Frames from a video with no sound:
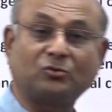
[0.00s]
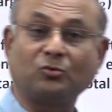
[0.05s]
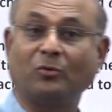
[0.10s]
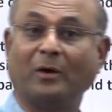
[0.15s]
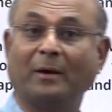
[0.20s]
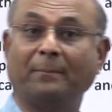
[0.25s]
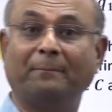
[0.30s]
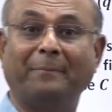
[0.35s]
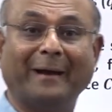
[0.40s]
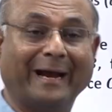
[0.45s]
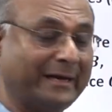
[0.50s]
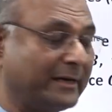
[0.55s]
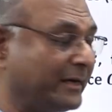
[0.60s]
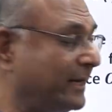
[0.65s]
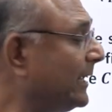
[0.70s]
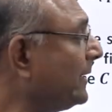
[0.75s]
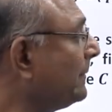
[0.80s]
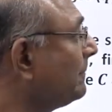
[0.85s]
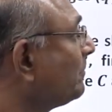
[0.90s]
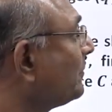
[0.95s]
to a
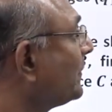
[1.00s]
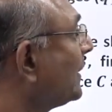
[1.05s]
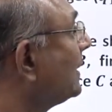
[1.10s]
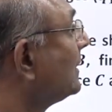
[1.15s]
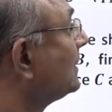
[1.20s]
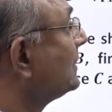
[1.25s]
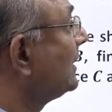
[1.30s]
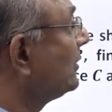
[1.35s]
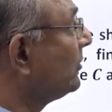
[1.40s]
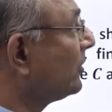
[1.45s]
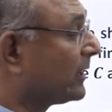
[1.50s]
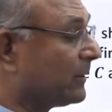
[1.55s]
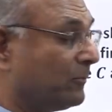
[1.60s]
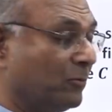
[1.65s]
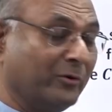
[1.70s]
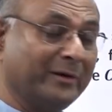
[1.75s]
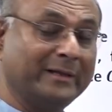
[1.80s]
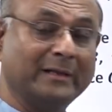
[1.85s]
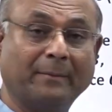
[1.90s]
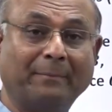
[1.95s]
battery, then you're
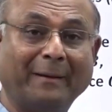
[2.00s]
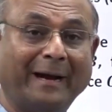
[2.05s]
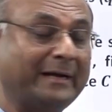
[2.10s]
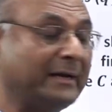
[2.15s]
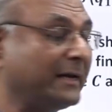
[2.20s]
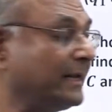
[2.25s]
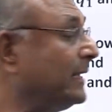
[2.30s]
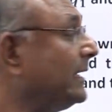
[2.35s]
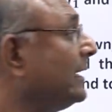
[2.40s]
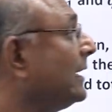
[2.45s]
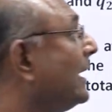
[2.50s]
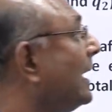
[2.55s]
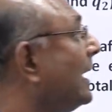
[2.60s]
removing the battery